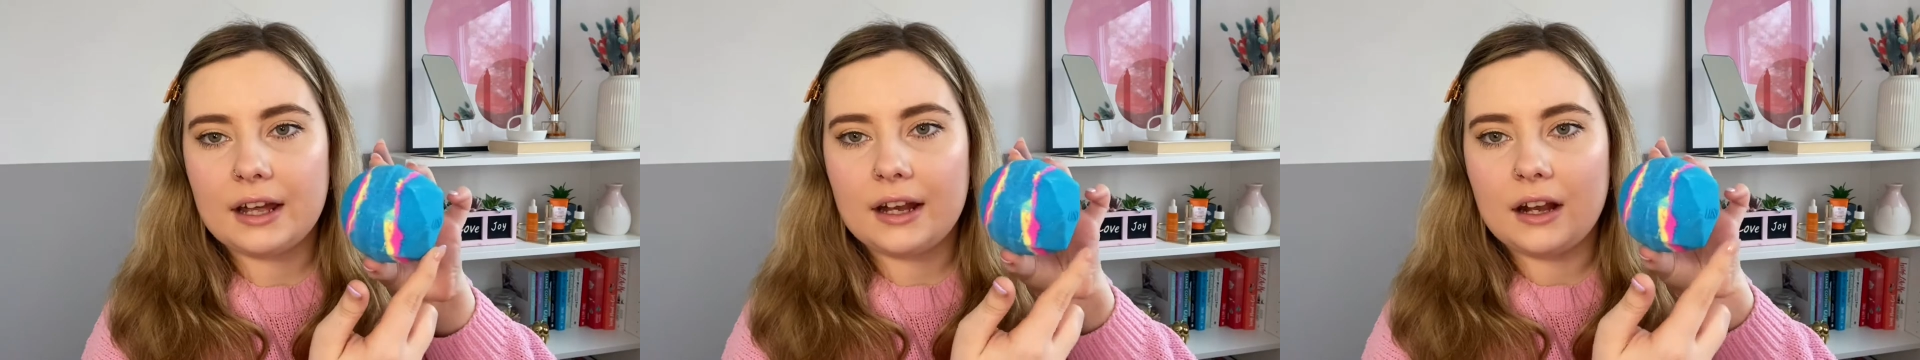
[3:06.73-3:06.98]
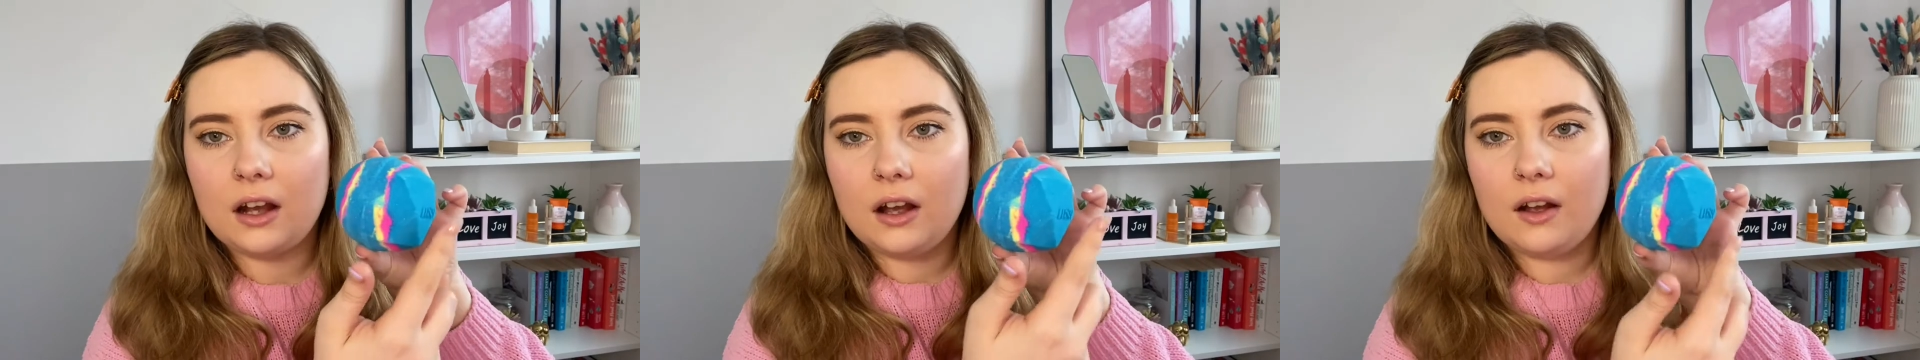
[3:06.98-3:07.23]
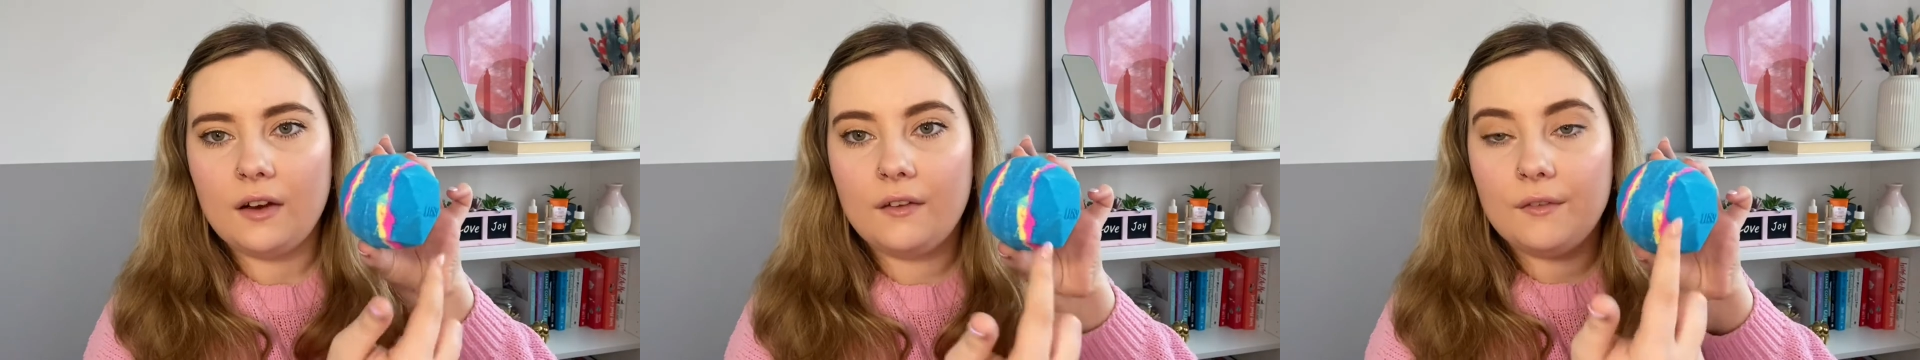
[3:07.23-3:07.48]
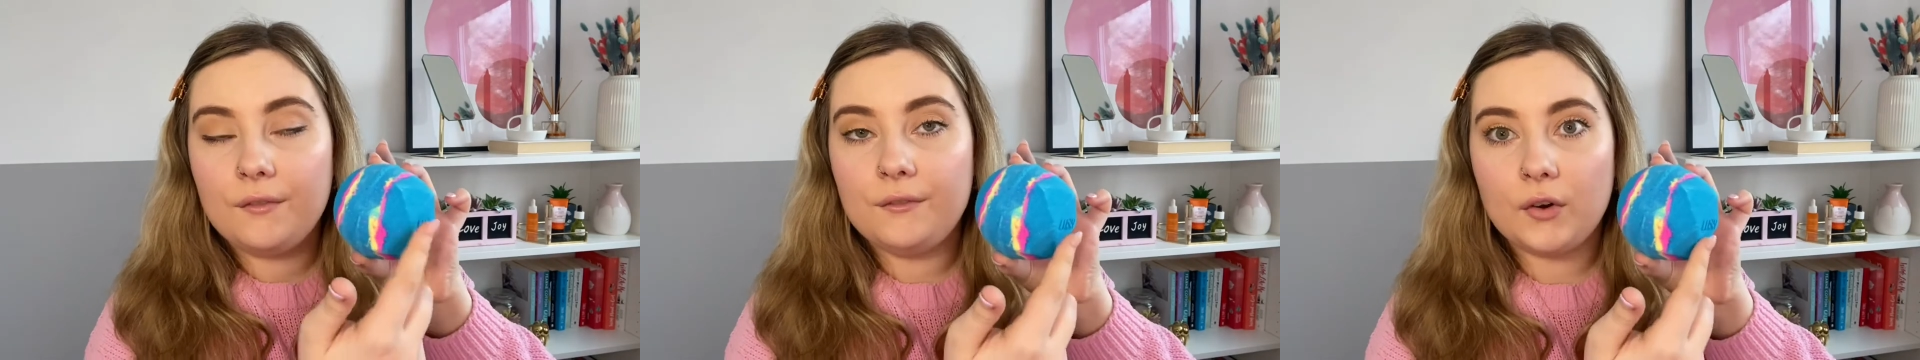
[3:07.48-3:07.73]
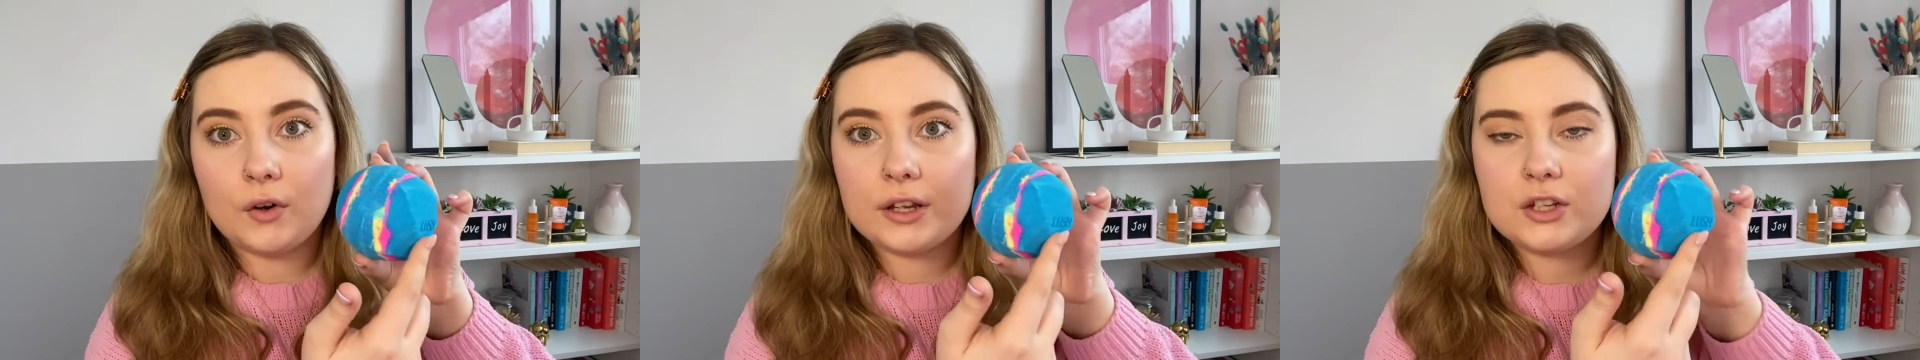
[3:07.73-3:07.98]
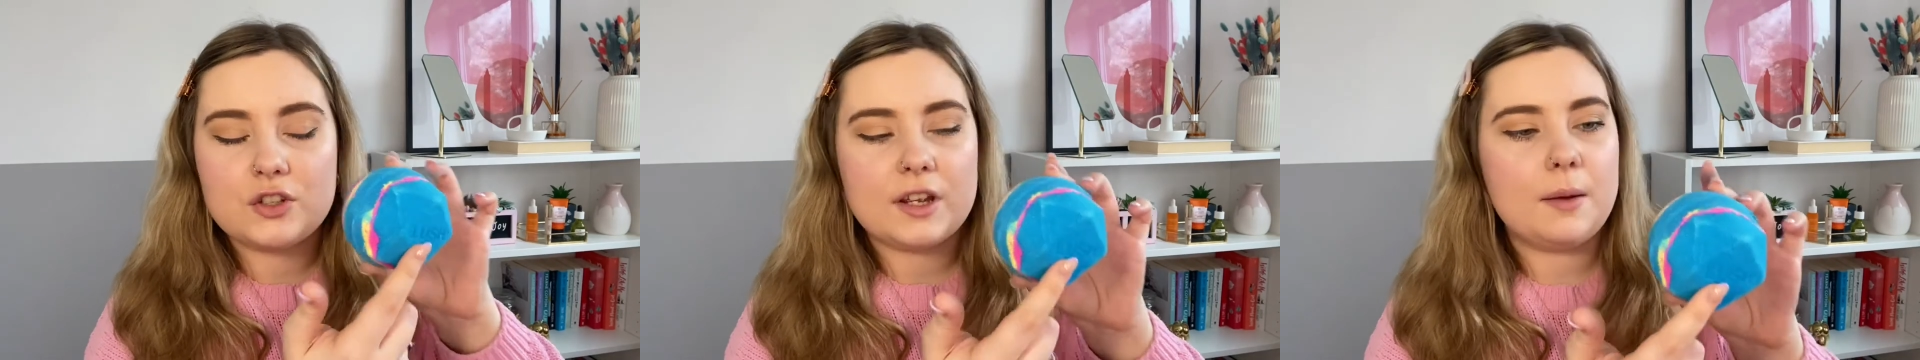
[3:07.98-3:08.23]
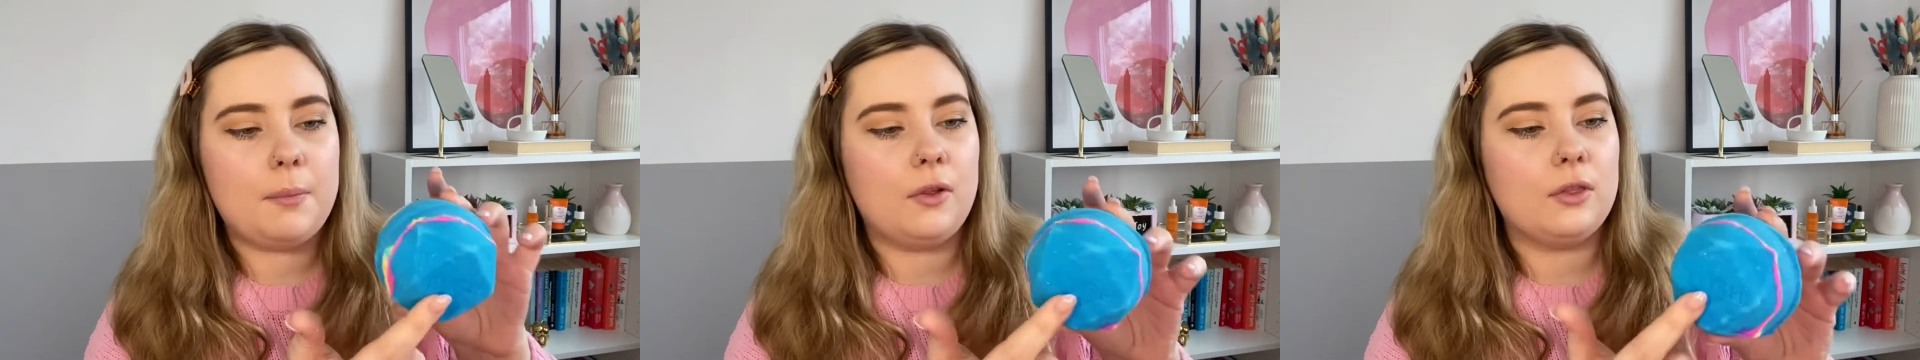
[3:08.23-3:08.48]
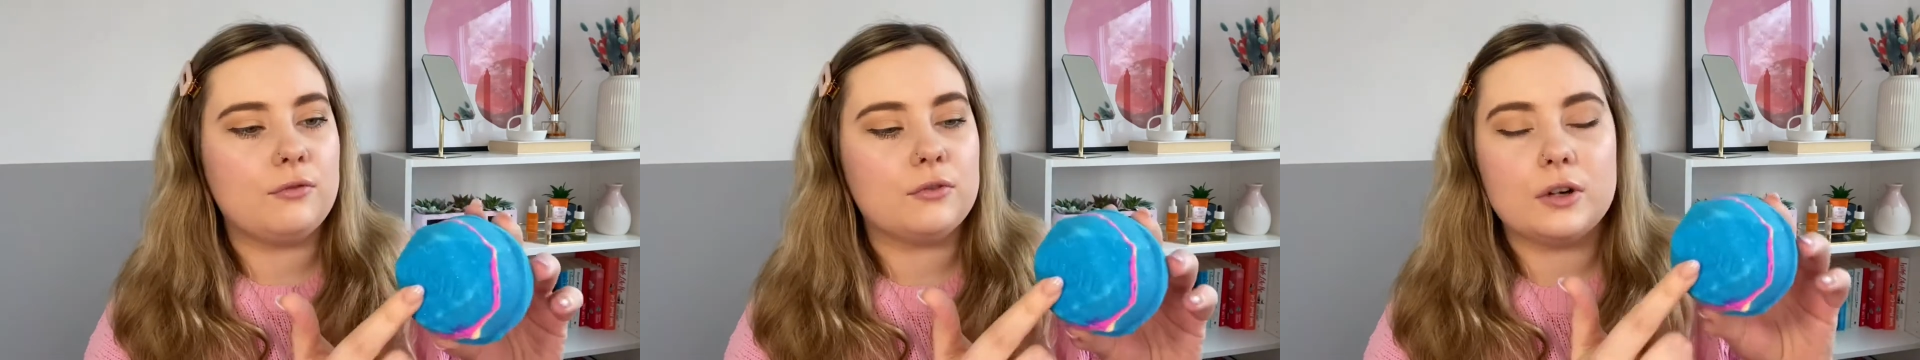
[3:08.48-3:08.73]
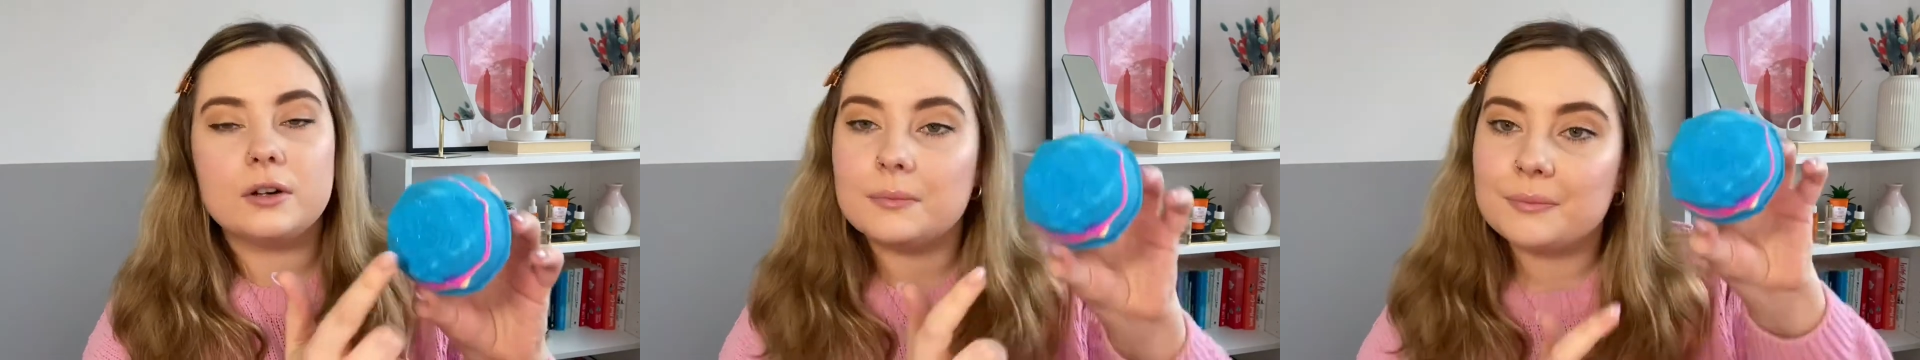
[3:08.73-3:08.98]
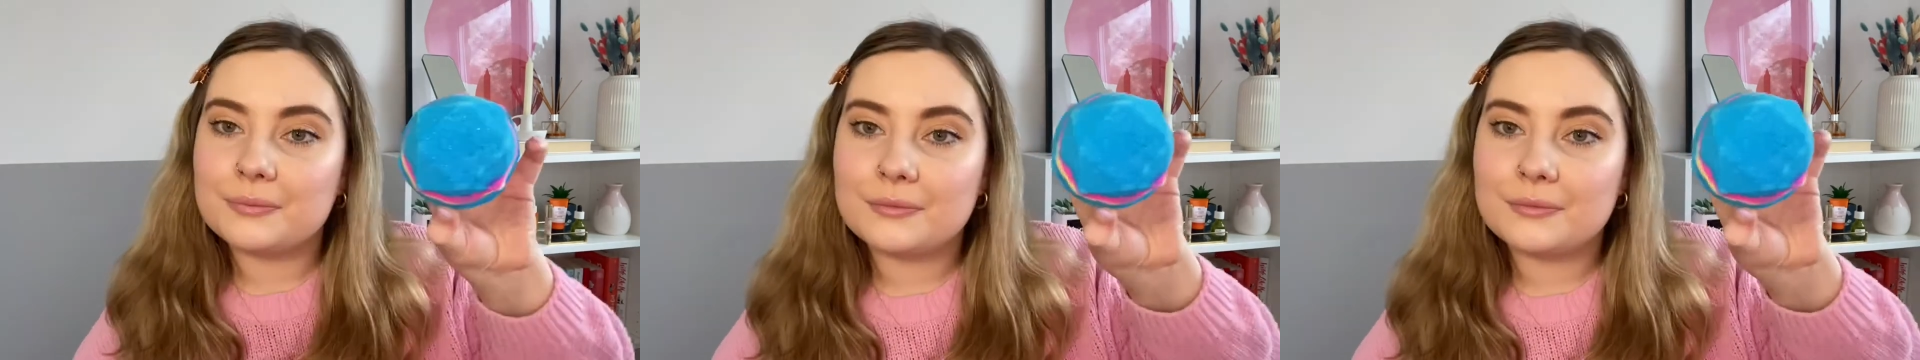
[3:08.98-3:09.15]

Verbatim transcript: like funky shape on the front.